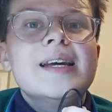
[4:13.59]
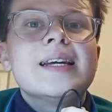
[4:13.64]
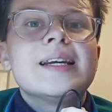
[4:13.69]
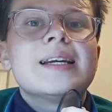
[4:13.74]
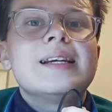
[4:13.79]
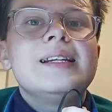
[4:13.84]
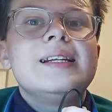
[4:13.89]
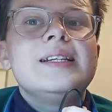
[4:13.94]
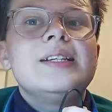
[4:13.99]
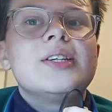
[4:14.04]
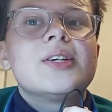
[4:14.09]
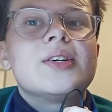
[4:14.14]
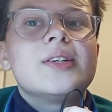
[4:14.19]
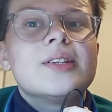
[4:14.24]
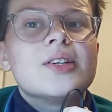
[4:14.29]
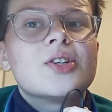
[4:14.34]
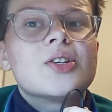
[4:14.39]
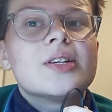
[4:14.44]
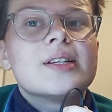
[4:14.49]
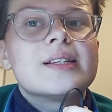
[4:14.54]
can lead to
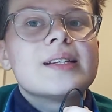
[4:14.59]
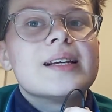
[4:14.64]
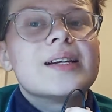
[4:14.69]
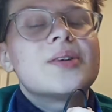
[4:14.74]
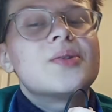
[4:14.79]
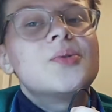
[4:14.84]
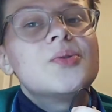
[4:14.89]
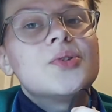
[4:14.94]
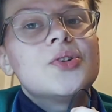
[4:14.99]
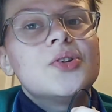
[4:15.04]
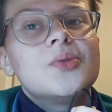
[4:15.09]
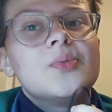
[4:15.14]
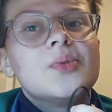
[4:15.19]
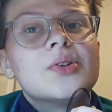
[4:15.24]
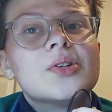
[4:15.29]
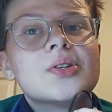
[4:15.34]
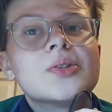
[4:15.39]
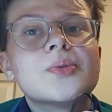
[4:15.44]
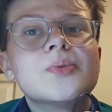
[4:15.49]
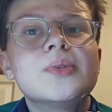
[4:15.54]
conditions like autoimmune
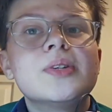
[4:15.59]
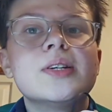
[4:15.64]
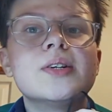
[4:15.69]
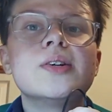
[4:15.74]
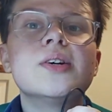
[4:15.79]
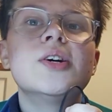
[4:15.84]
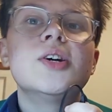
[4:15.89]
disorder,